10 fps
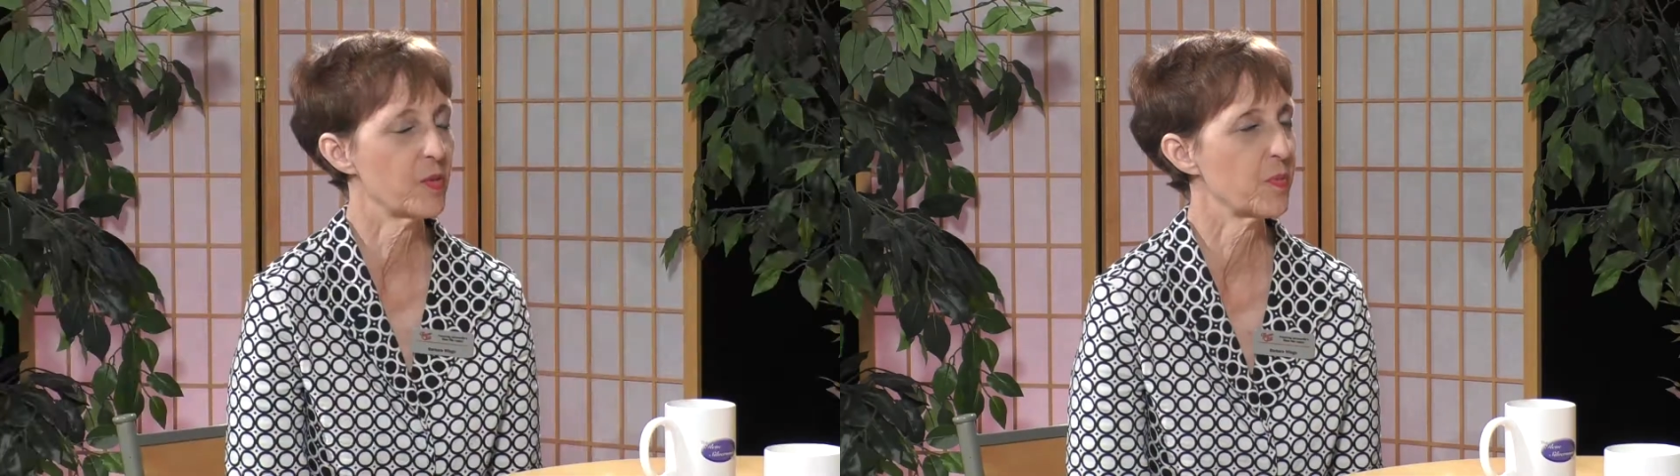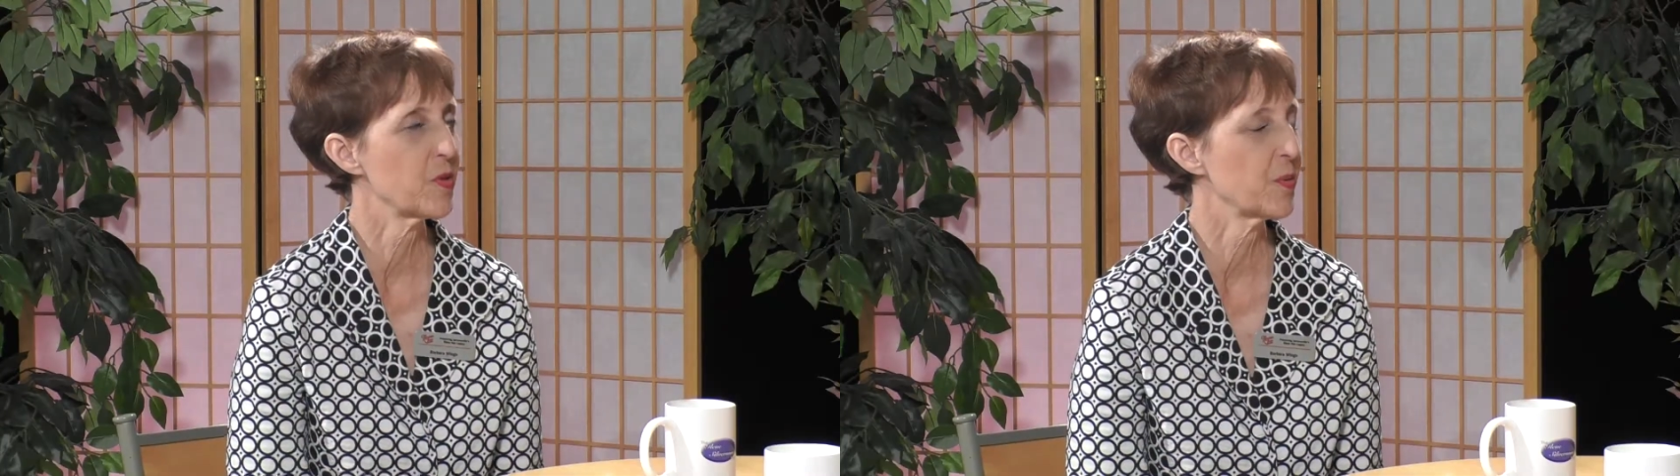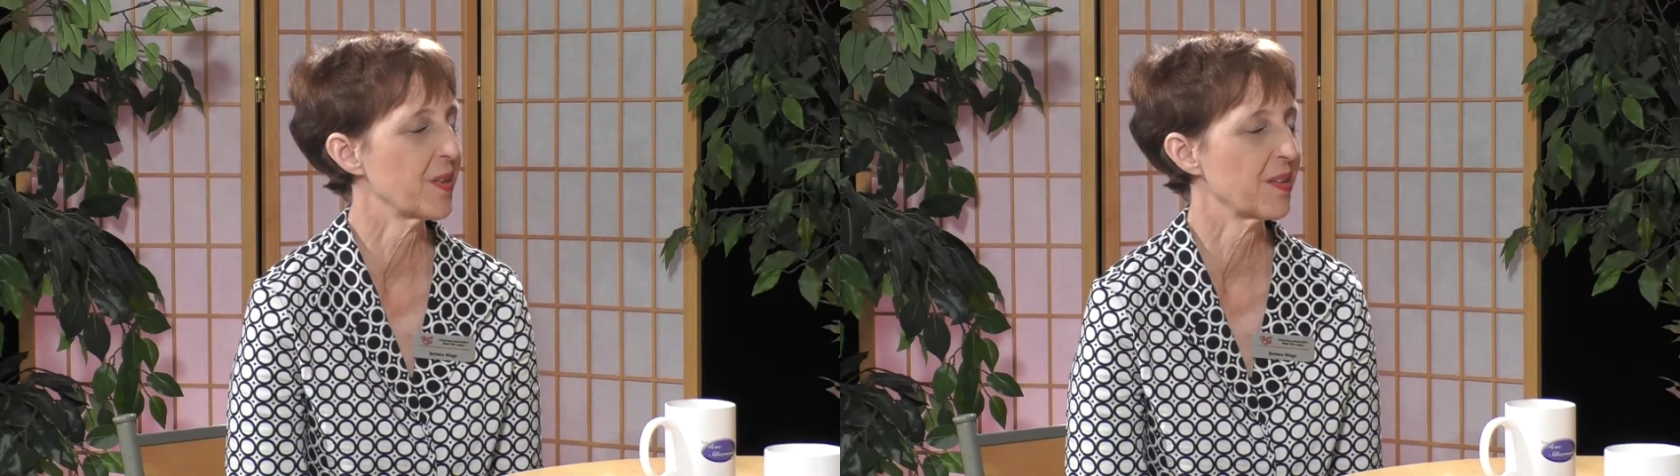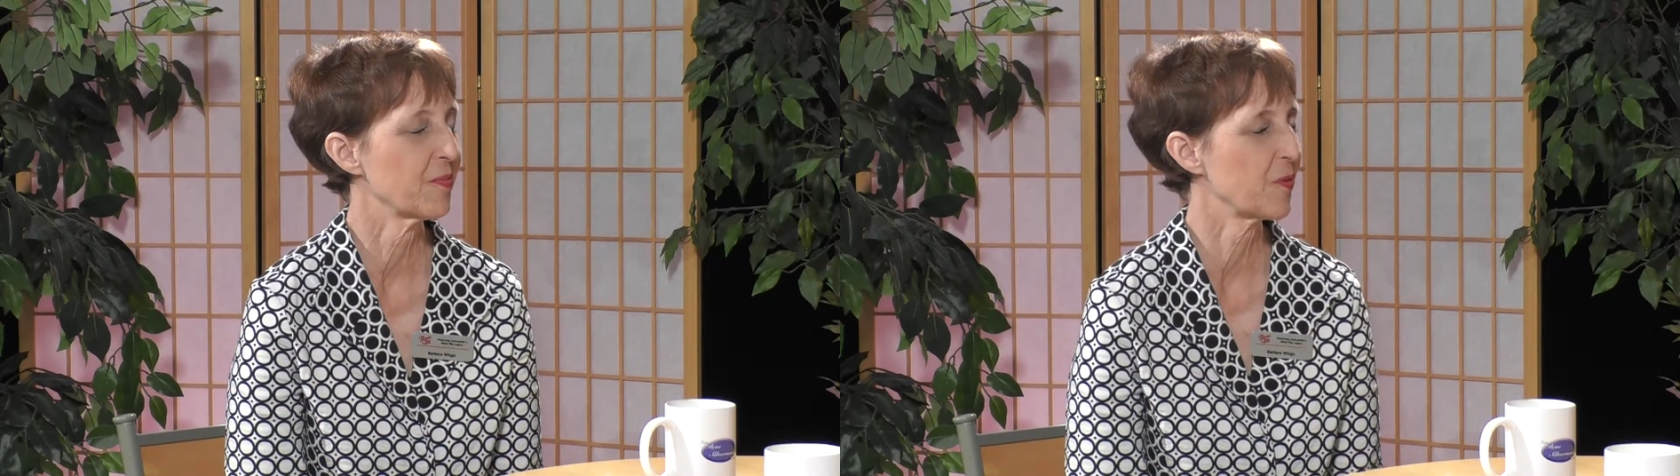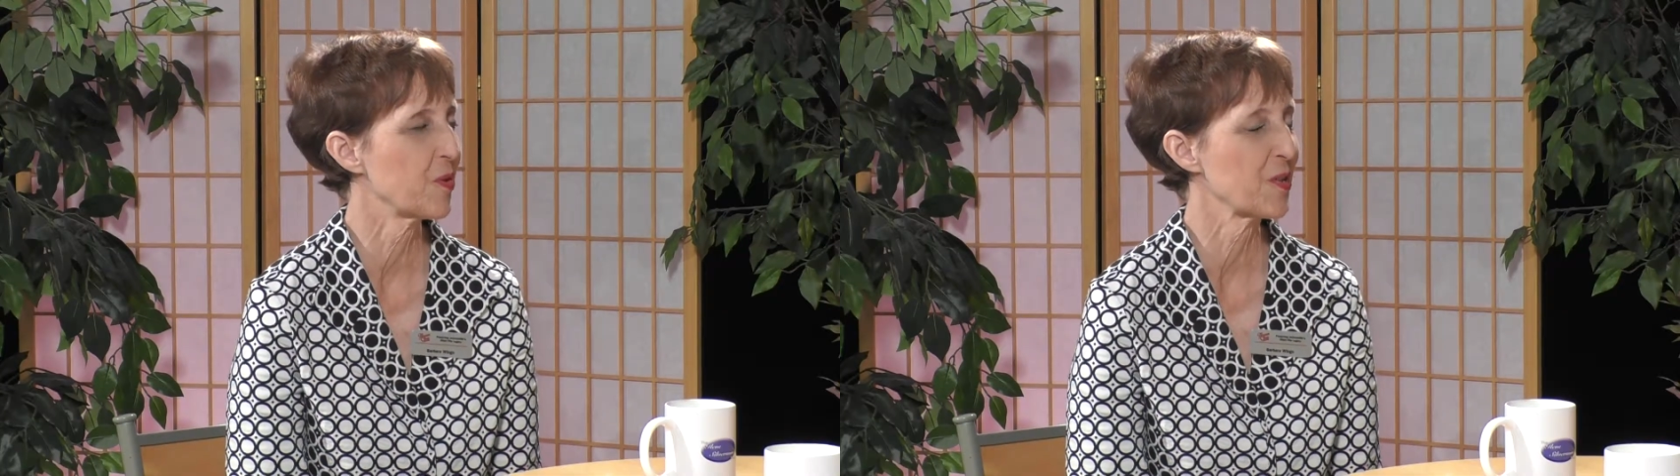which you can,
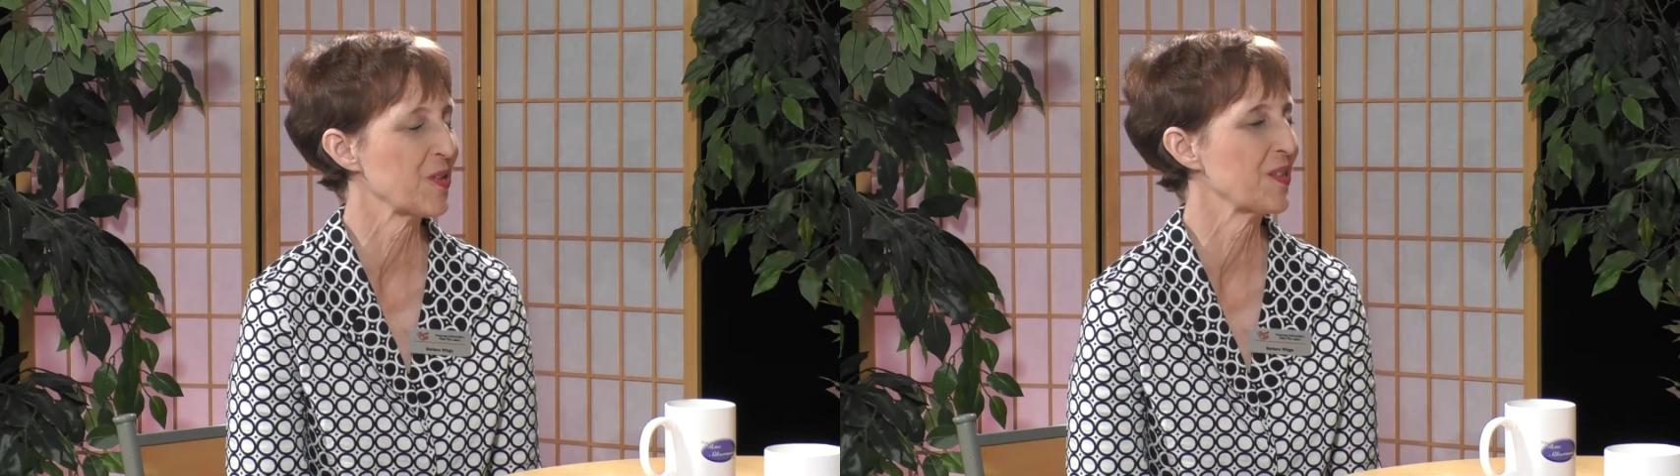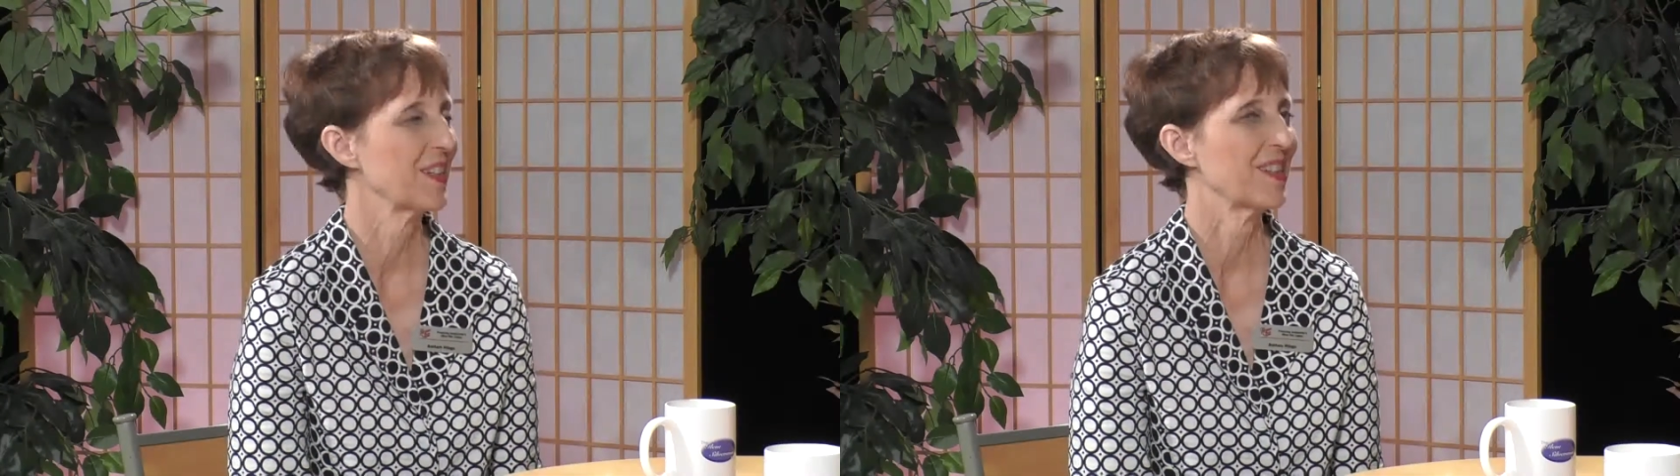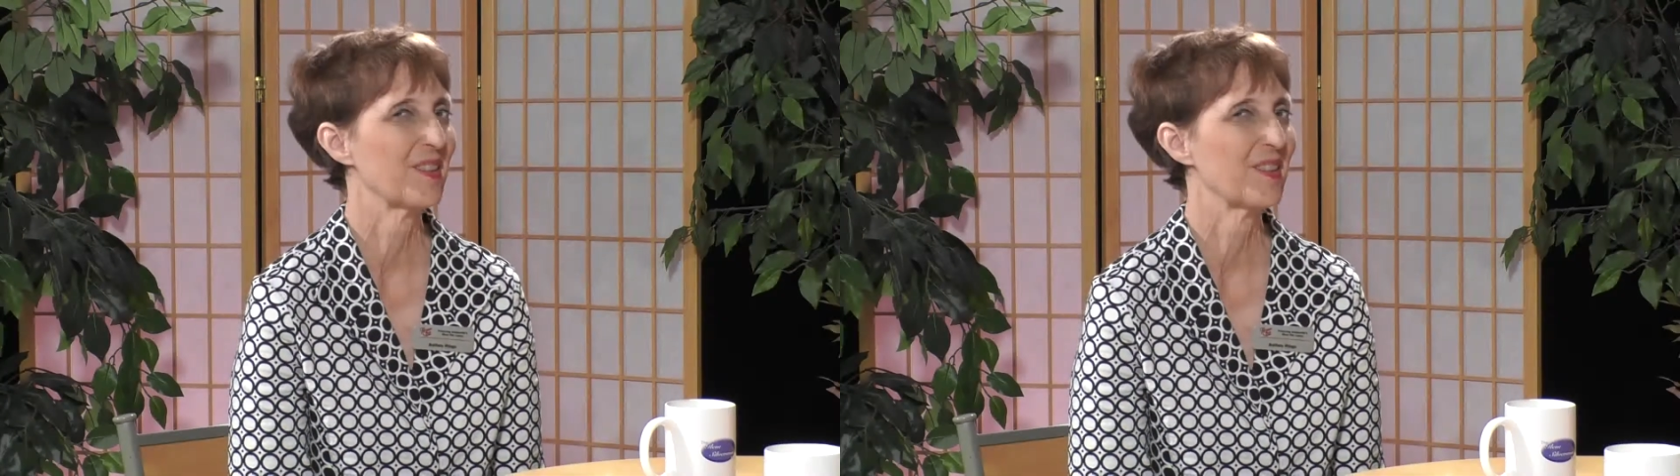of course,